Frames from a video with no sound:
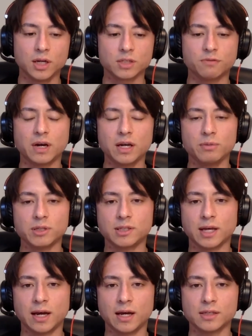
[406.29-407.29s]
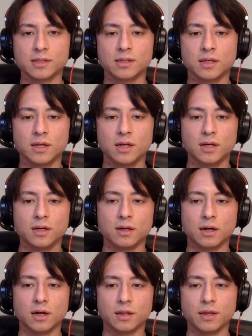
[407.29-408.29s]
So Firebase has
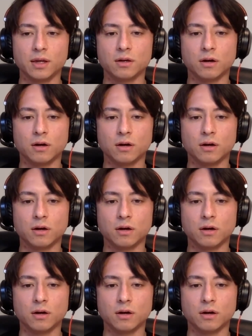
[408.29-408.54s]
a thing